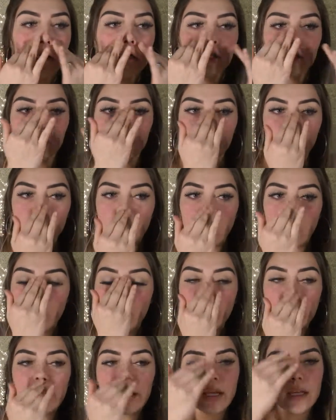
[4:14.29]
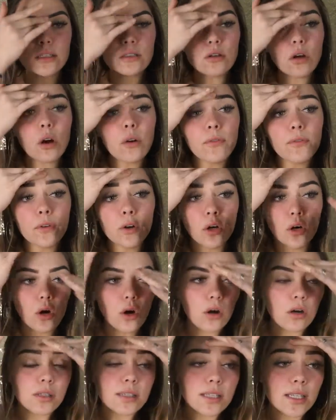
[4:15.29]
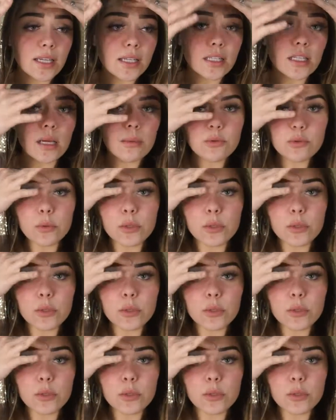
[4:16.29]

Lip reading: So it is for all skin types,